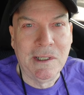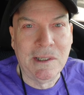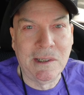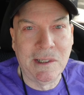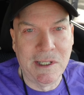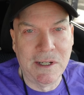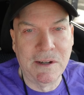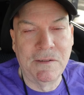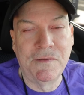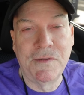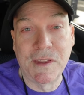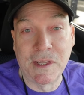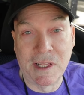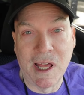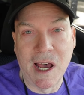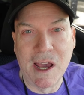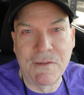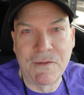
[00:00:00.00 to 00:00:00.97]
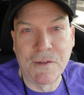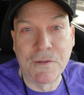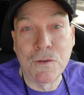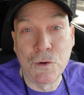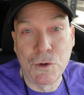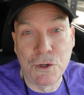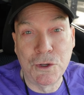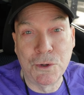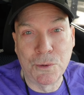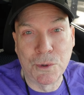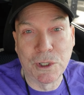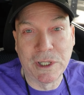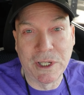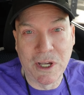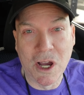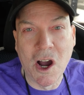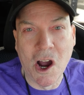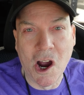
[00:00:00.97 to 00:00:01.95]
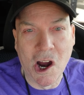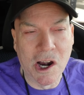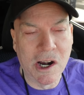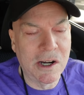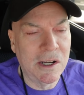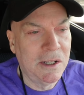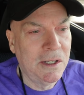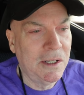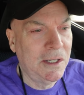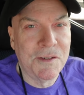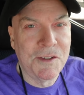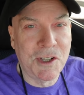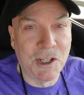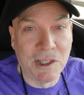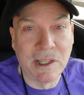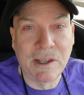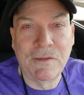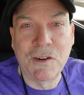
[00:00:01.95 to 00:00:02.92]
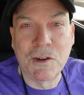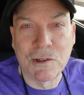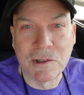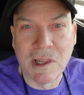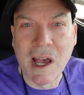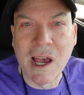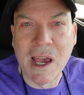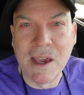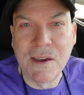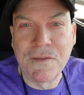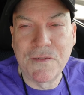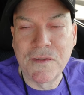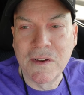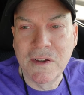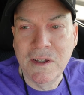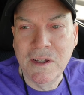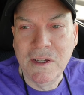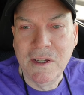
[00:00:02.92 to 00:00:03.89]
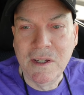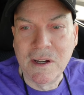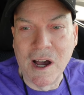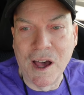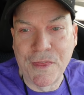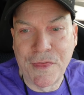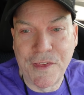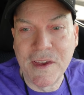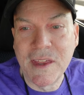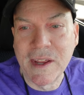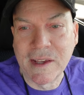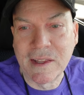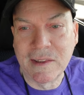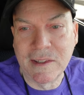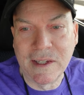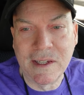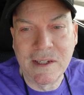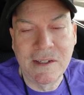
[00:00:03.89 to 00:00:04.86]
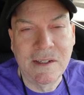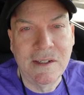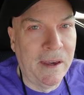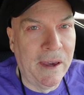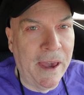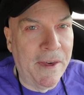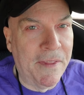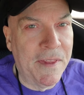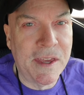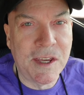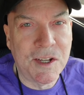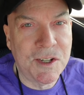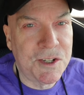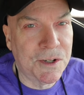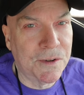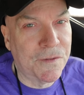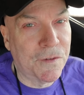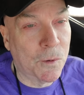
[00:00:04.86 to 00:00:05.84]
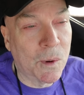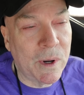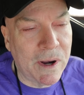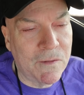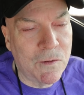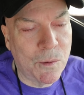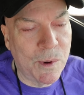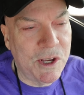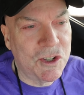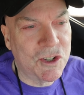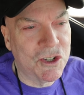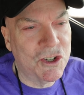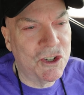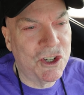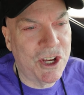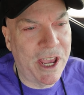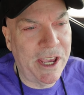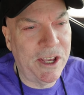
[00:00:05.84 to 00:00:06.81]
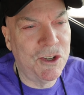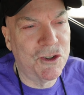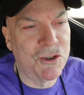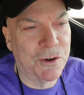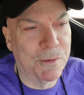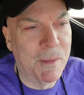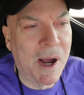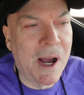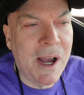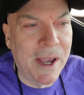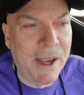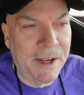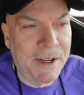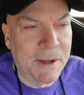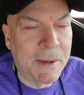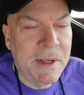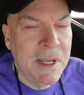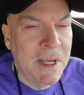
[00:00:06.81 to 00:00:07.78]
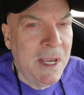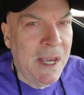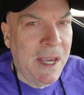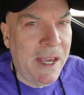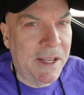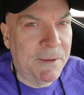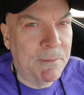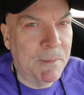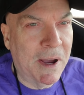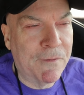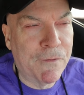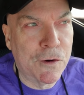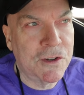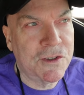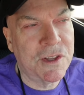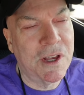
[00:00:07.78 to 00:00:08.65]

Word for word: live the life of who you really are, to live your life authentically, and then to, for whatever reason, change your mind. It, my first